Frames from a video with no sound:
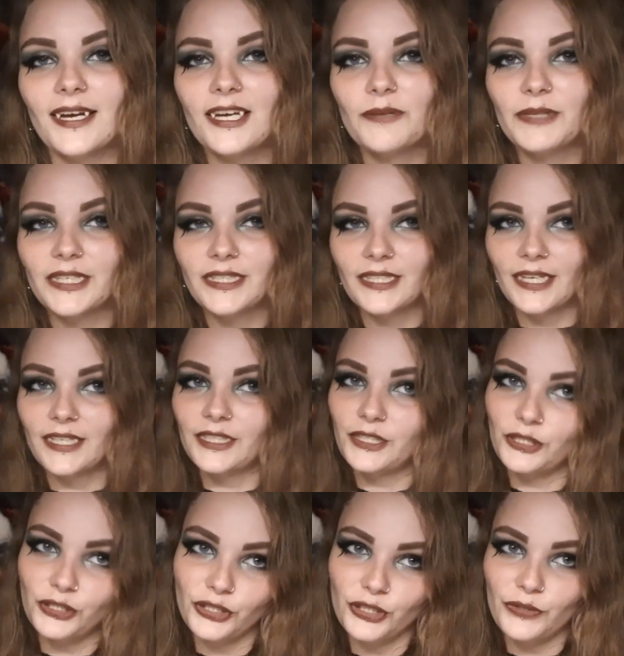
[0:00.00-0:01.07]
I'm excited
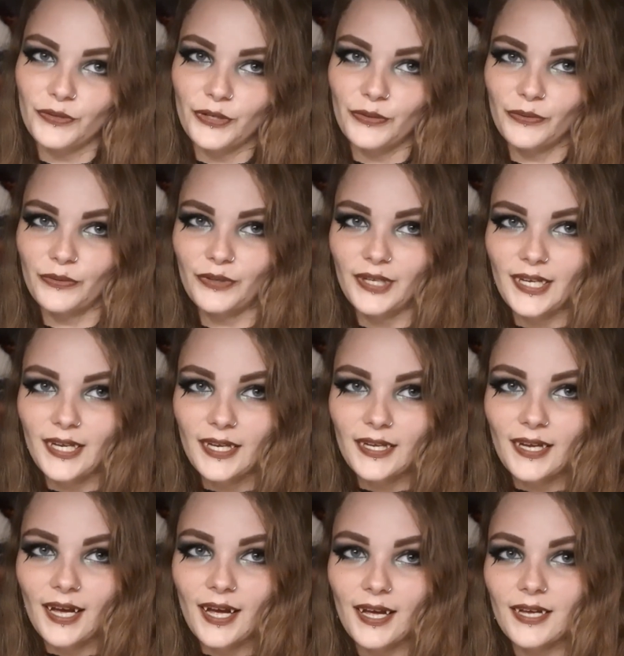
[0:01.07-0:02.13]
to show you.
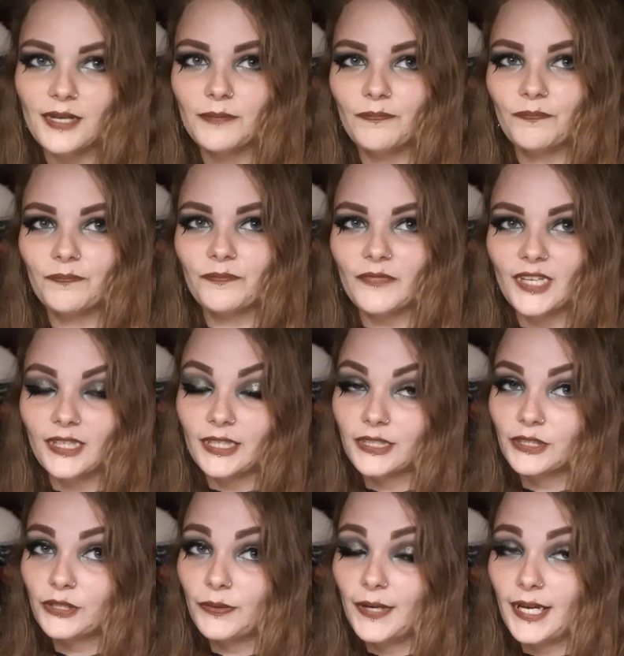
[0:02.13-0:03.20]
Let's
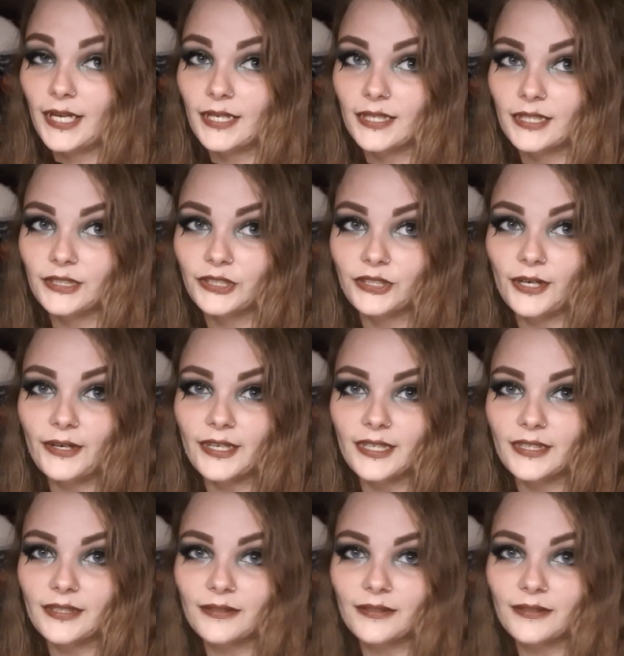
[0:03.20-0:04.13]
go ahead and get started.